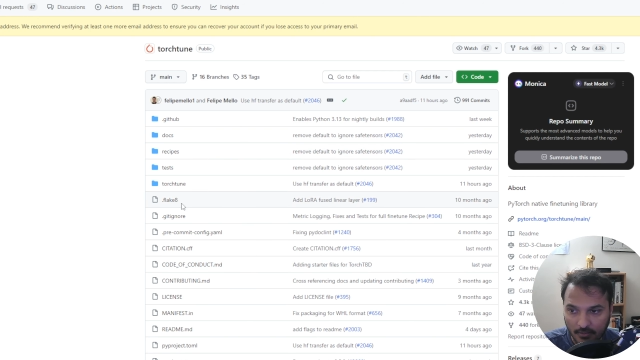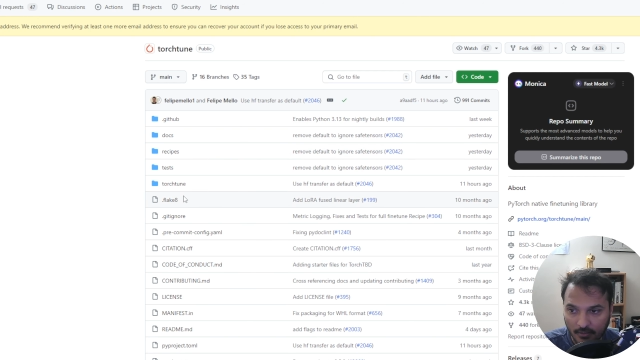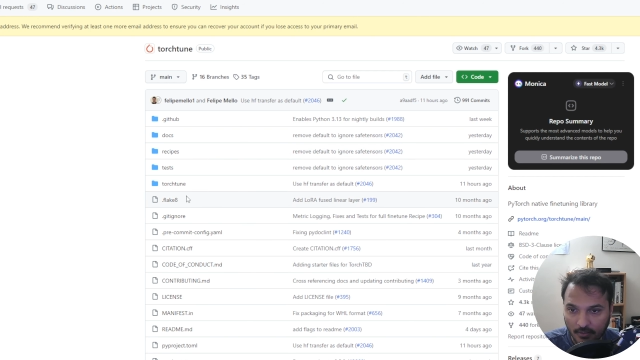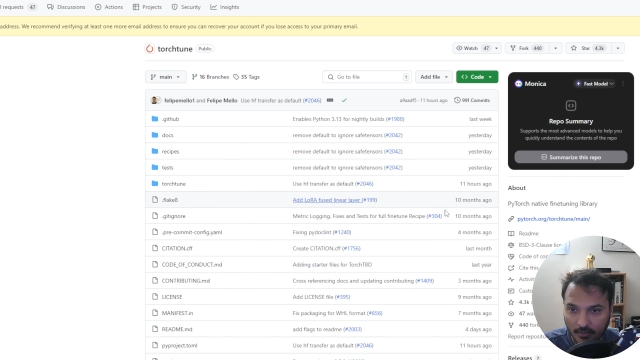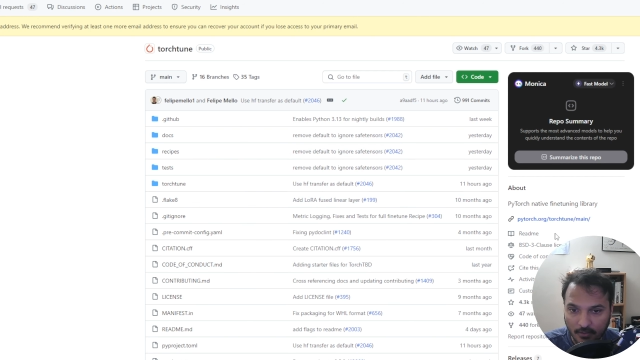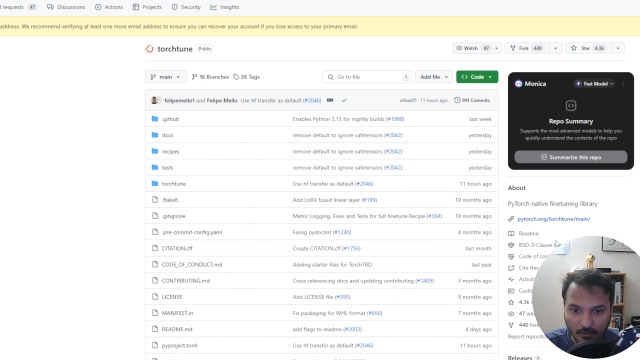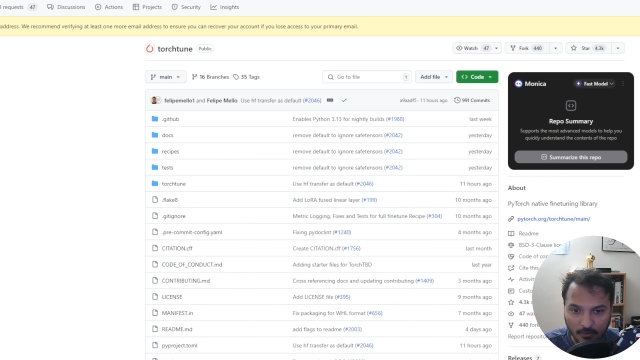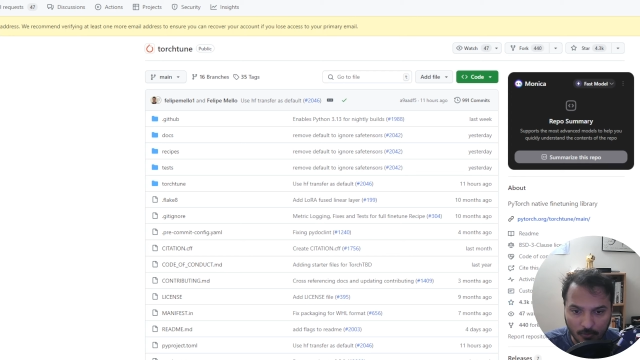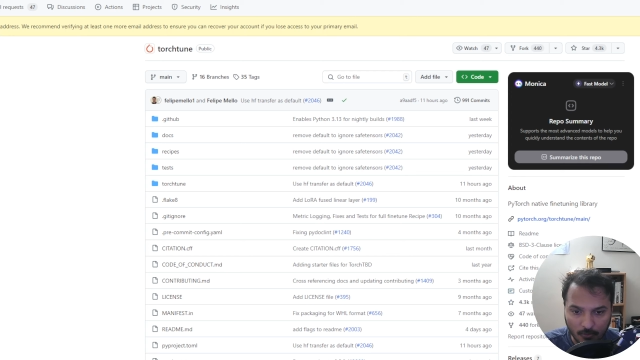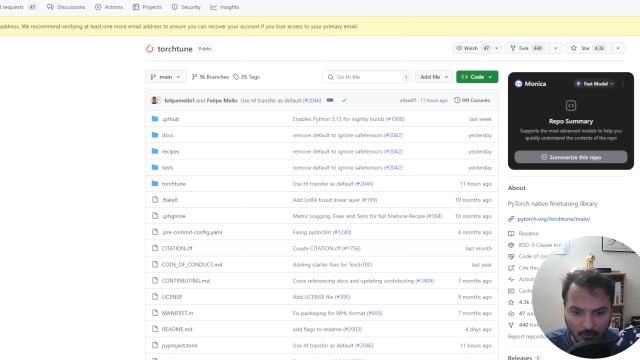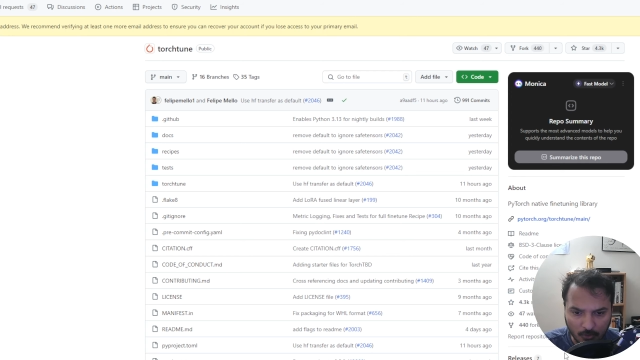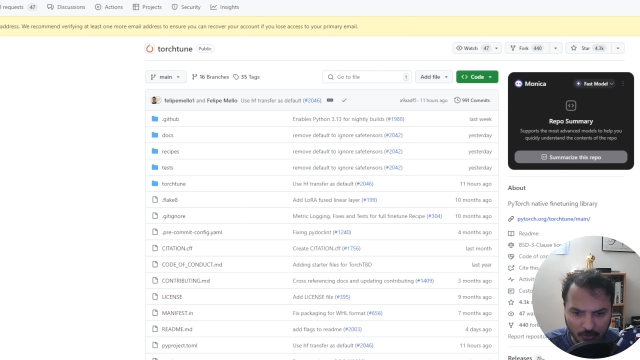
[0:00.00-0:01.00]

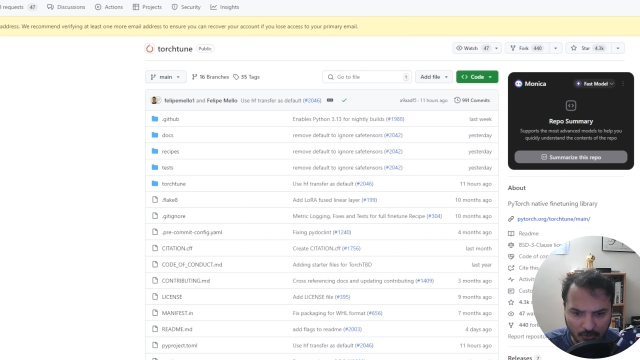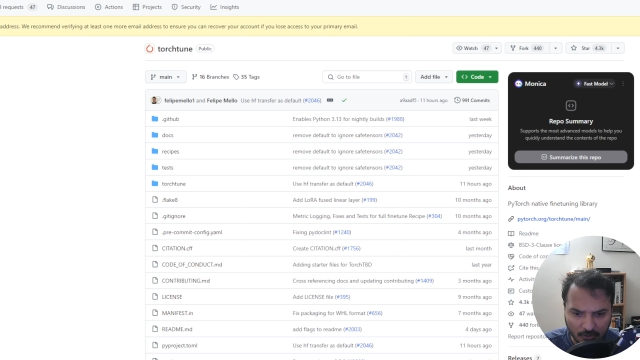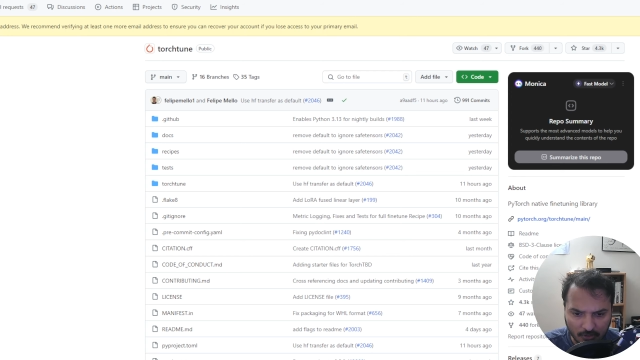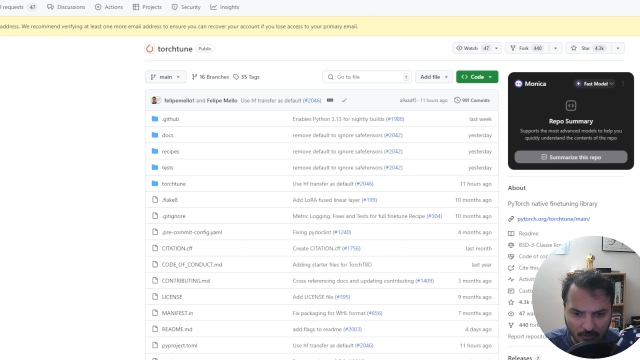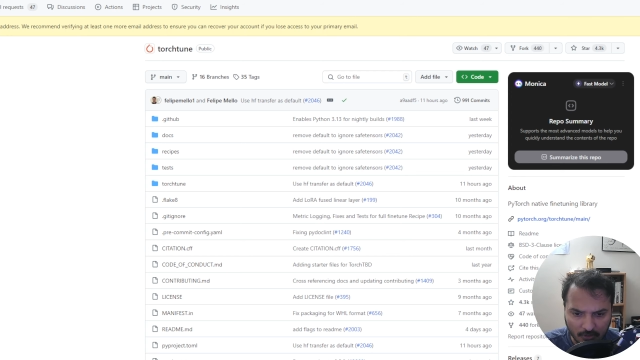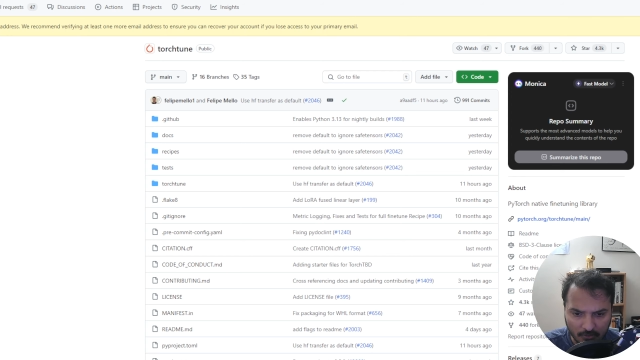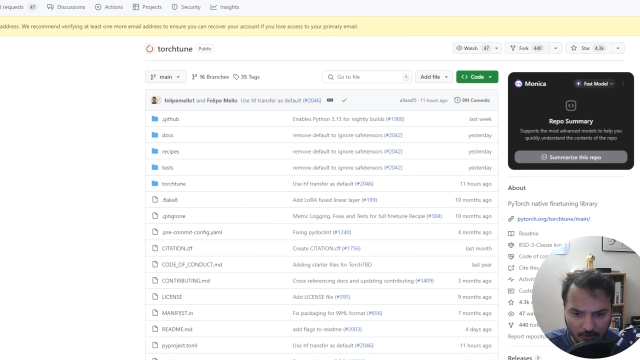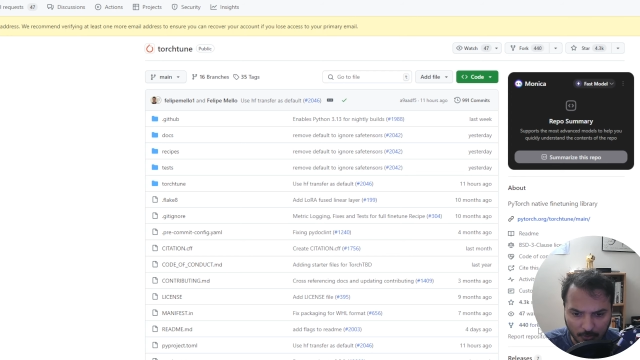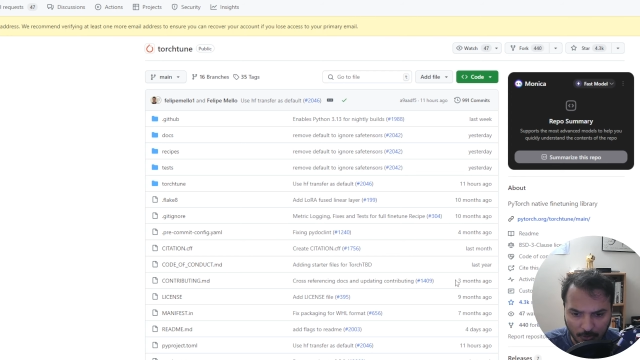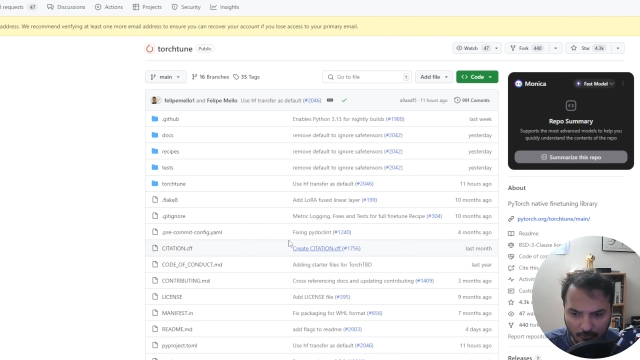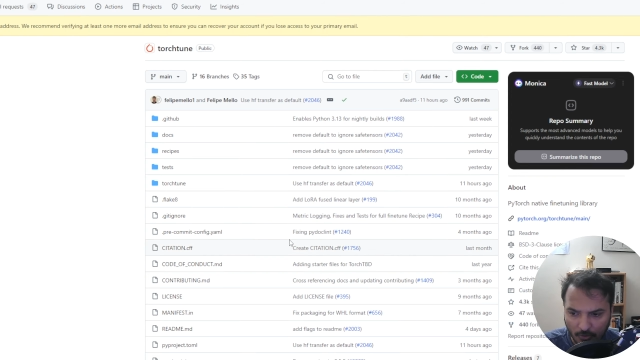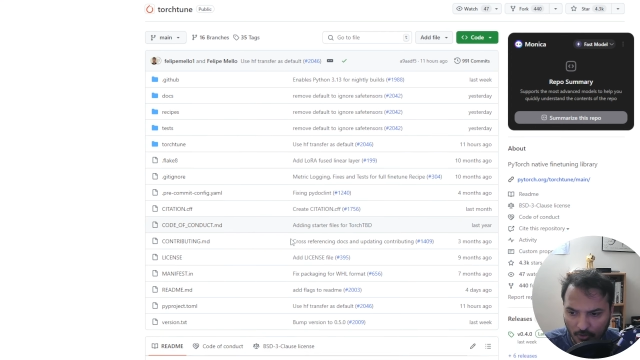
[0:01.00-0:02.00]
what version?
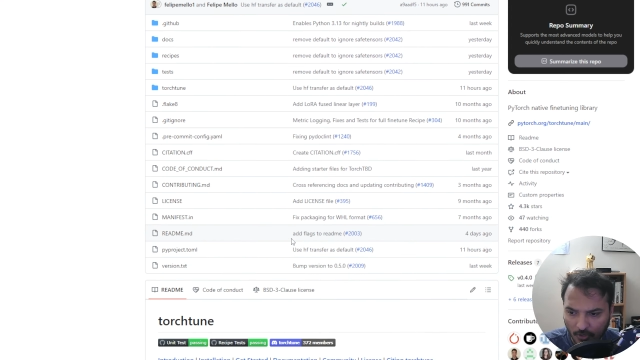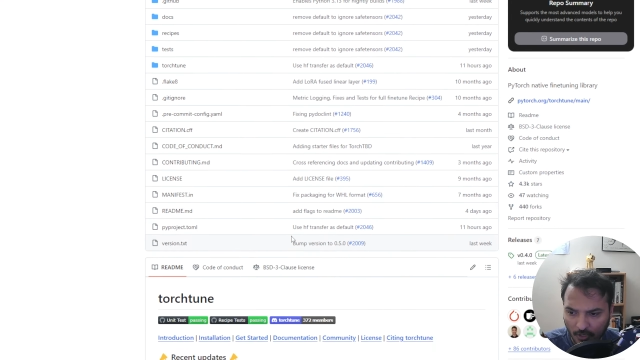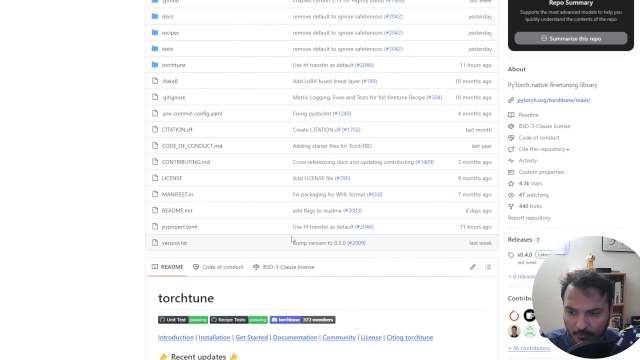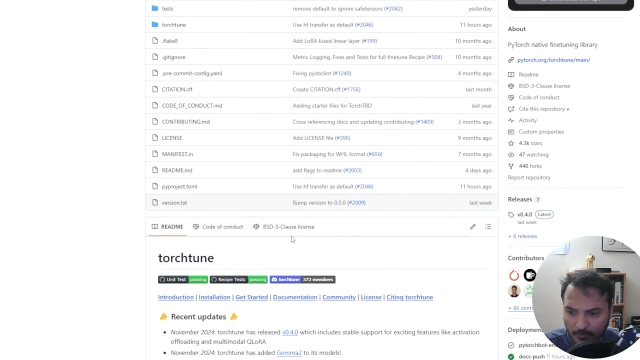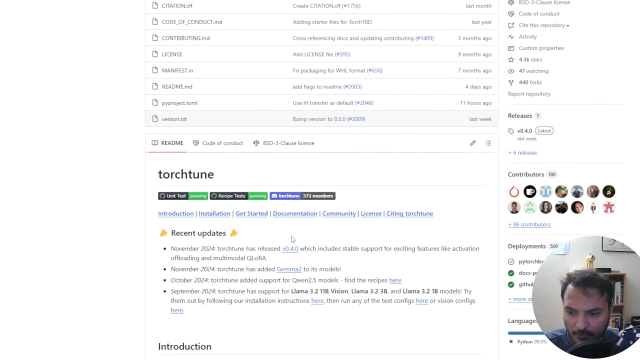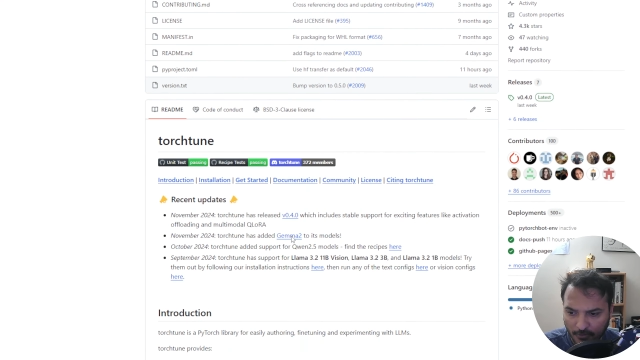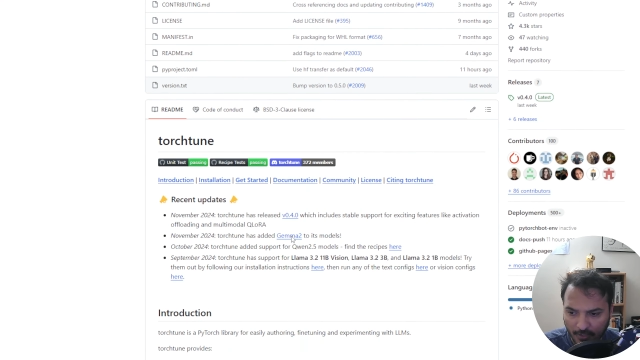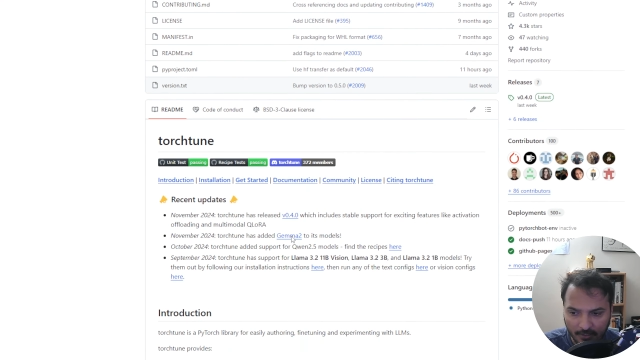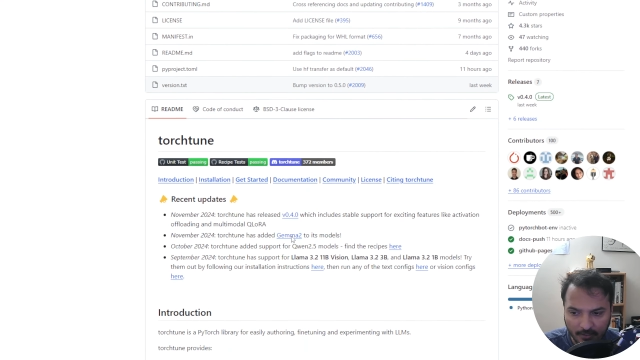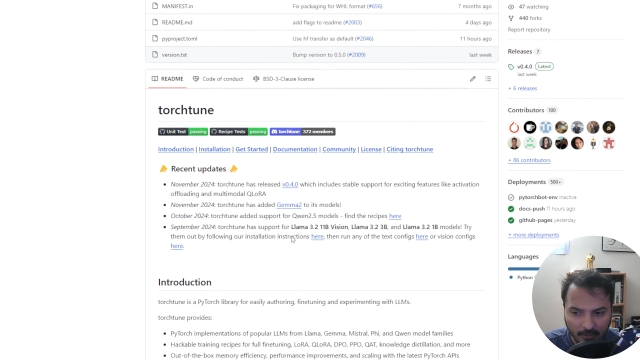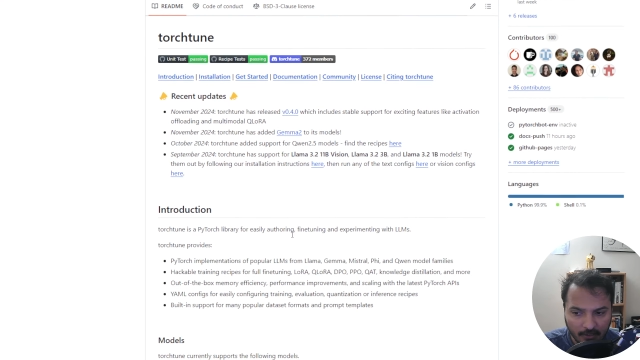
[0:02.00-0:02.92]
0.4. Okay, perfect.